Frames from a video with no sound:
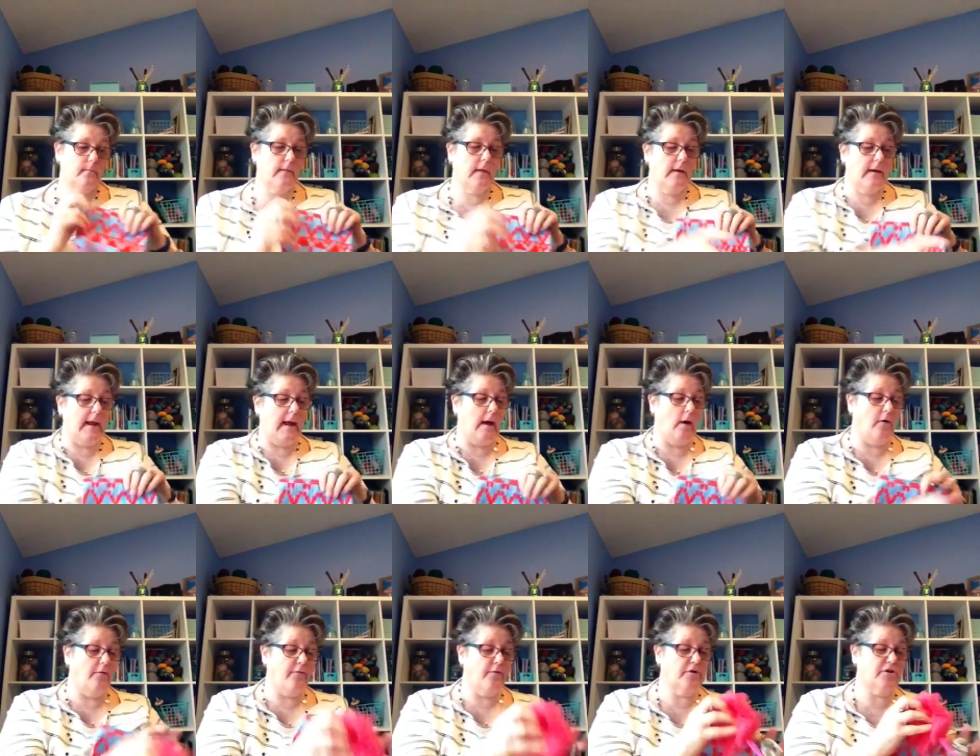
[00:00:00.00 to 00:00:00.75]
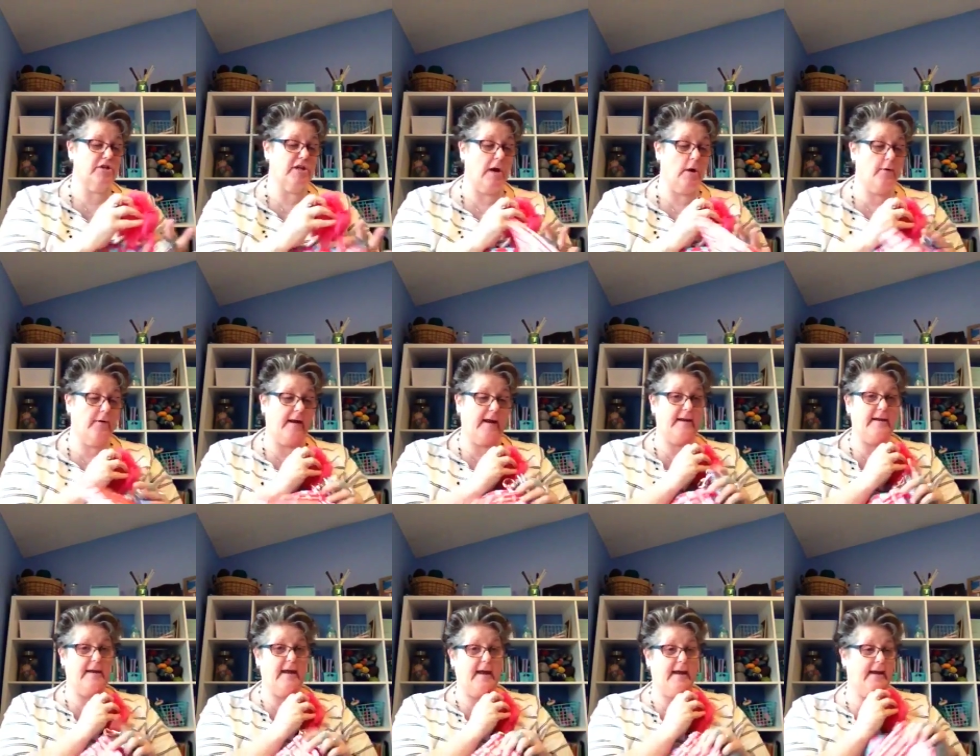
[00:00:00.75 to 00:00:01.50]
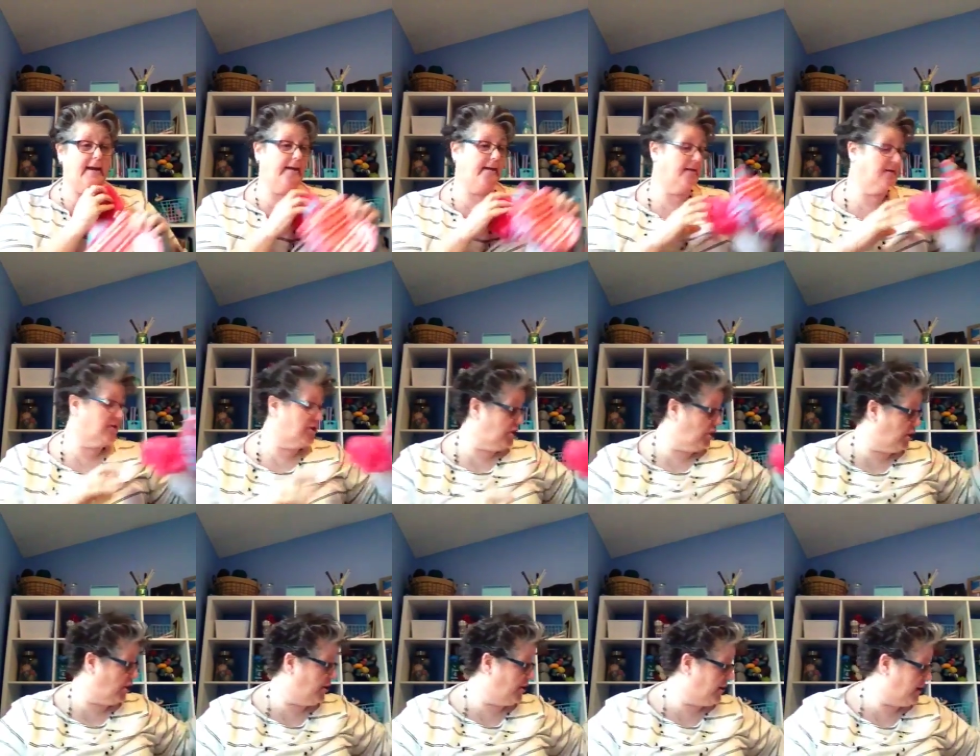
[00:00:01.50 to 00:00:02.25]
Now, if we're showering at night and it's
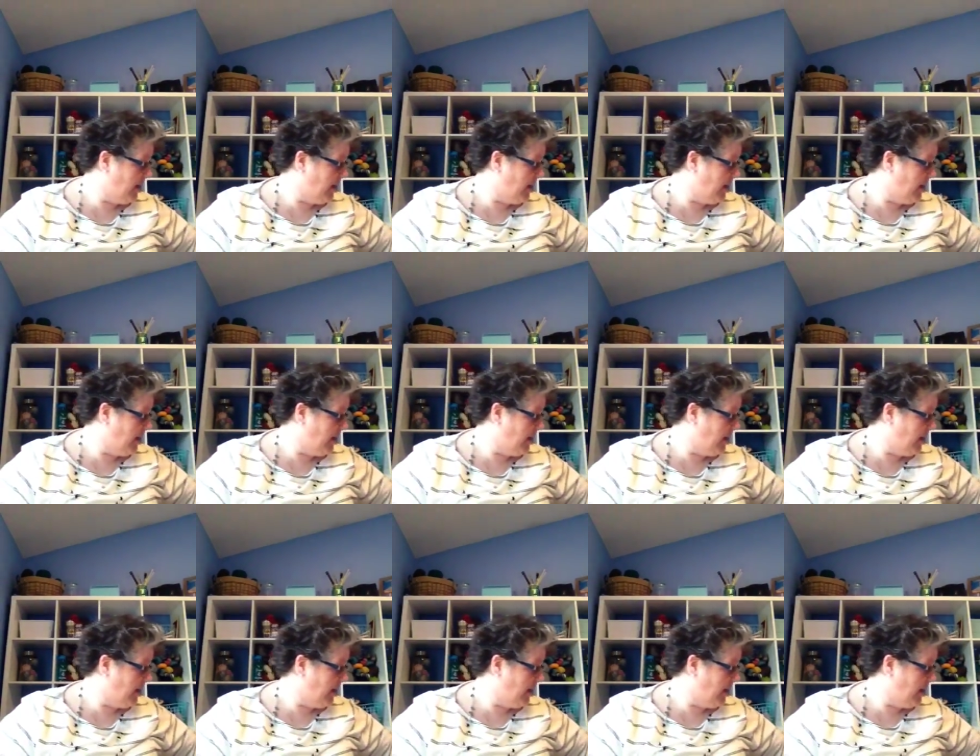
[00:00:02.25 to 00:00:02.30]
dark,